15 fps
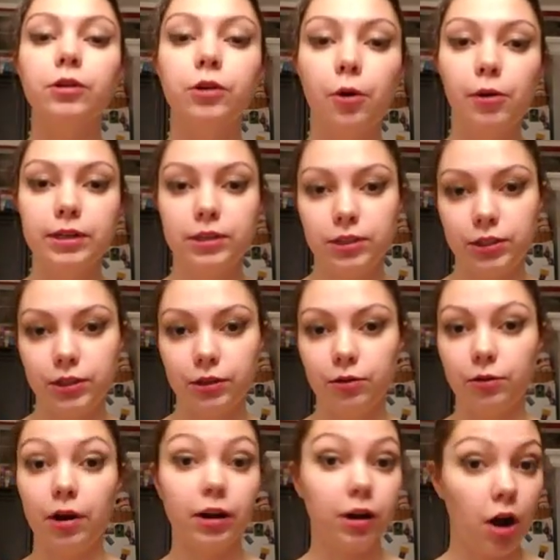were going
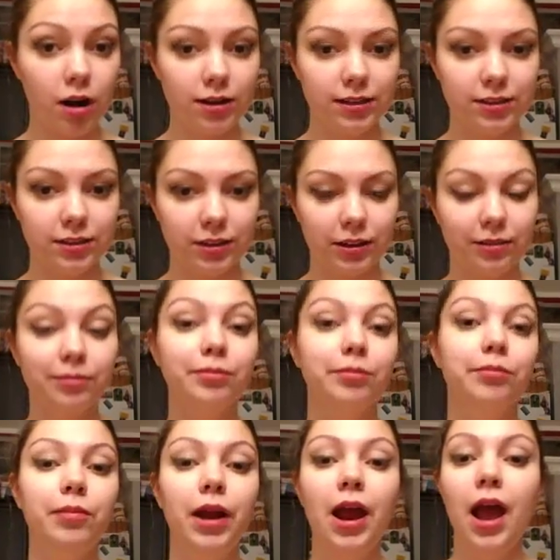to a
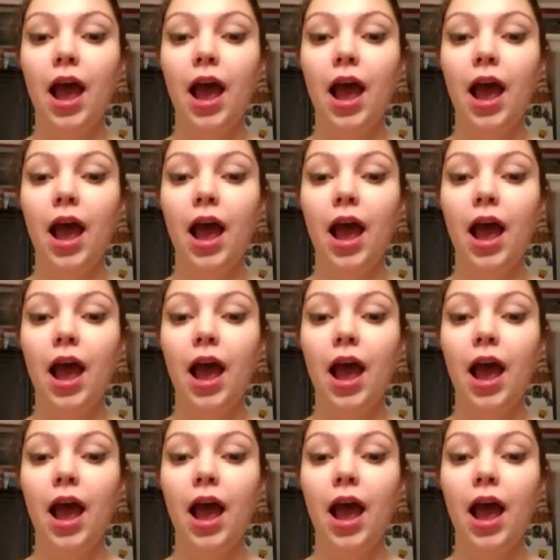concert.